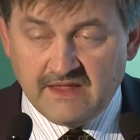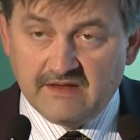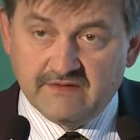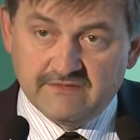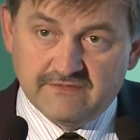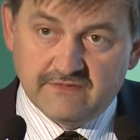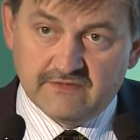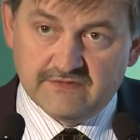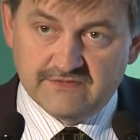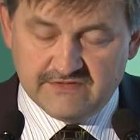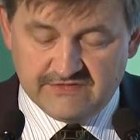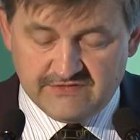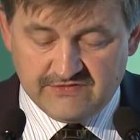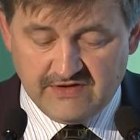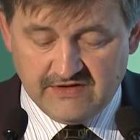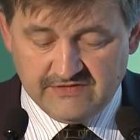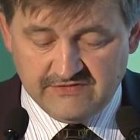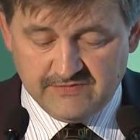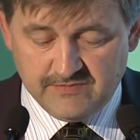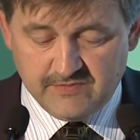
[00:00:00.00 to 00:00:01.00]
For the
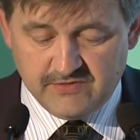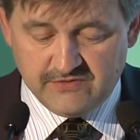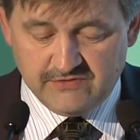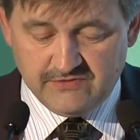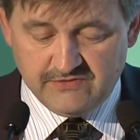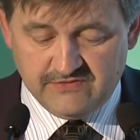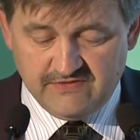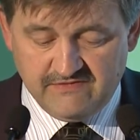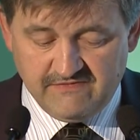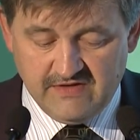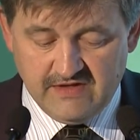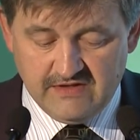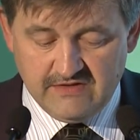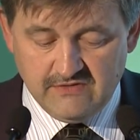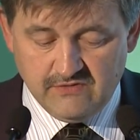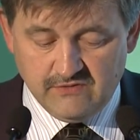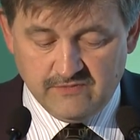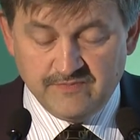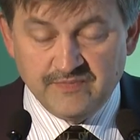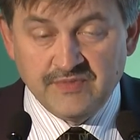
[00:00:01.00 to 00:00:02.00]
transport to the
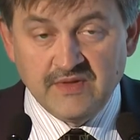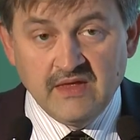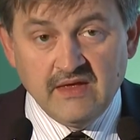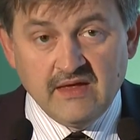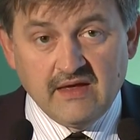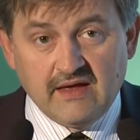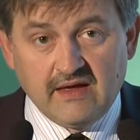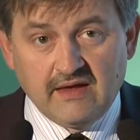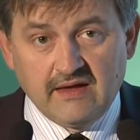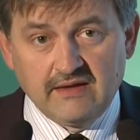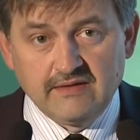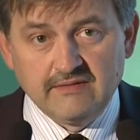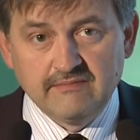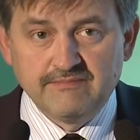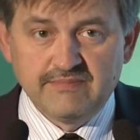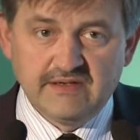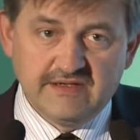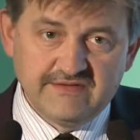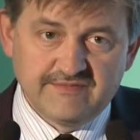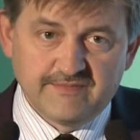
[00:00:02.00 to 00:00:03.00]
venue,
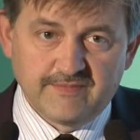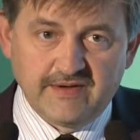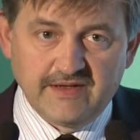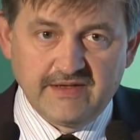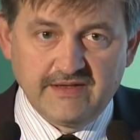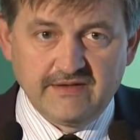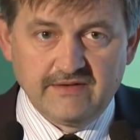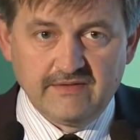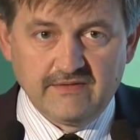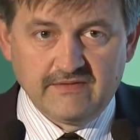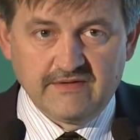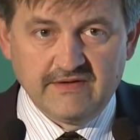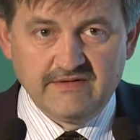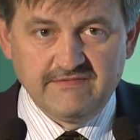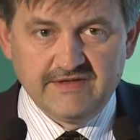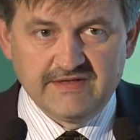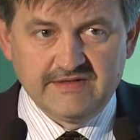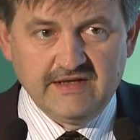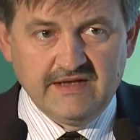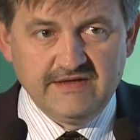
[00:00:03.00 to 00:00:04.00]
and please bring your
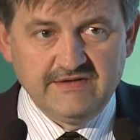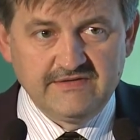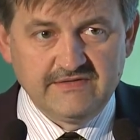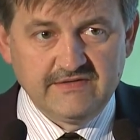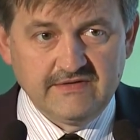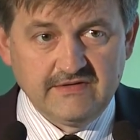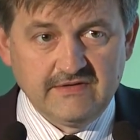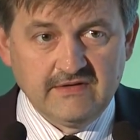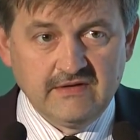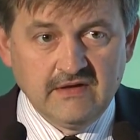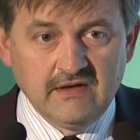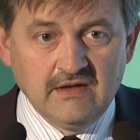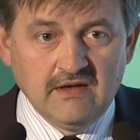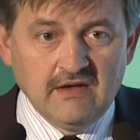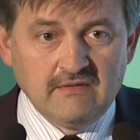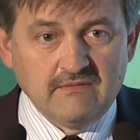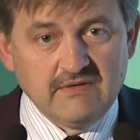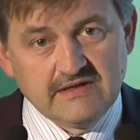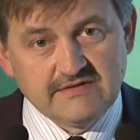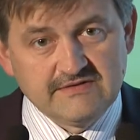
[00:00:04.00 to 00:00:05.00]
invitation.
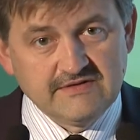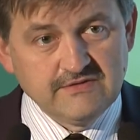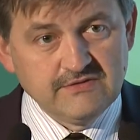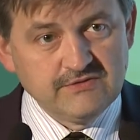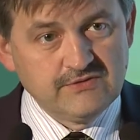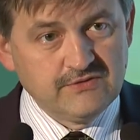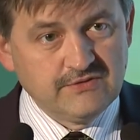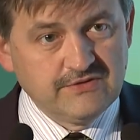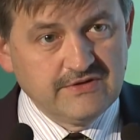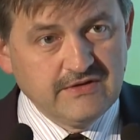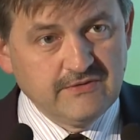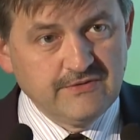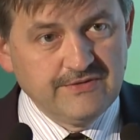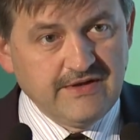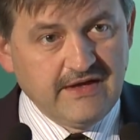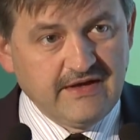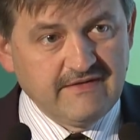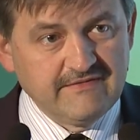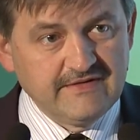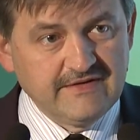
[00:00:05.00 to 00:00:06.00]
Well, those who don't
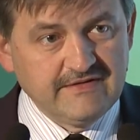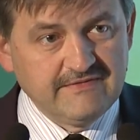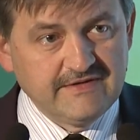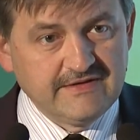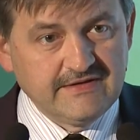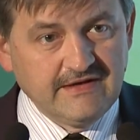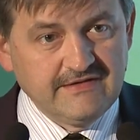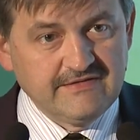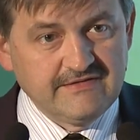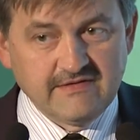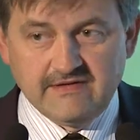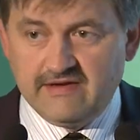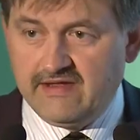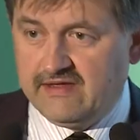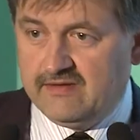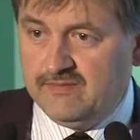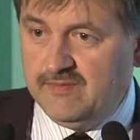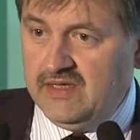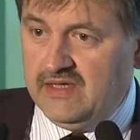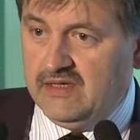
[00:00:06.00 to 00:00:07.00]
have invitation
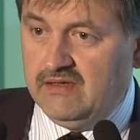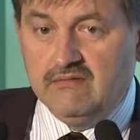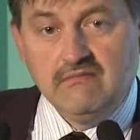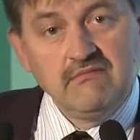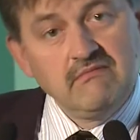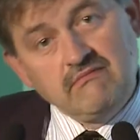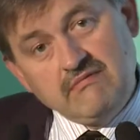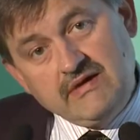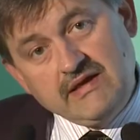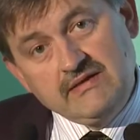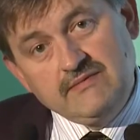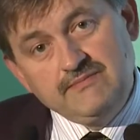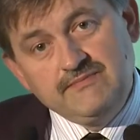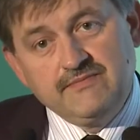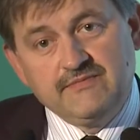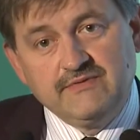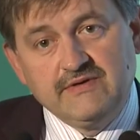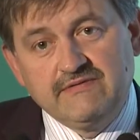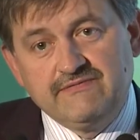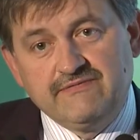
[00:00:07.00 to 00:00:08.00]
like me, well,
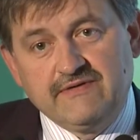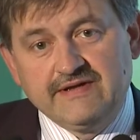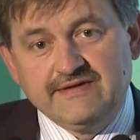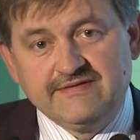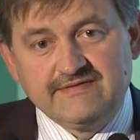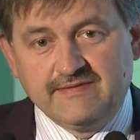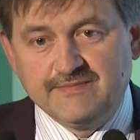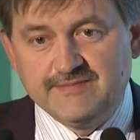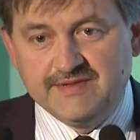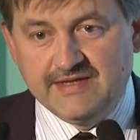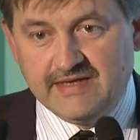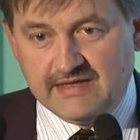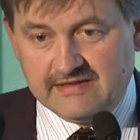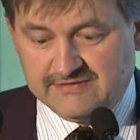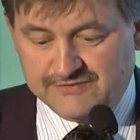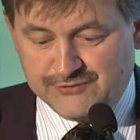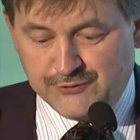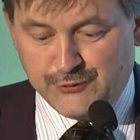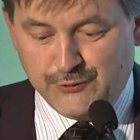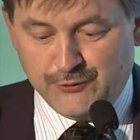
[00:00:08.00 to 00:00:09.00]
we'll find something
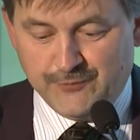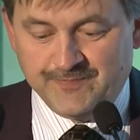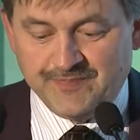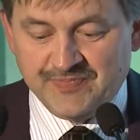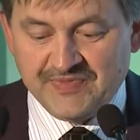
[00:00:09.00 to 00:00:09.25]
else to do.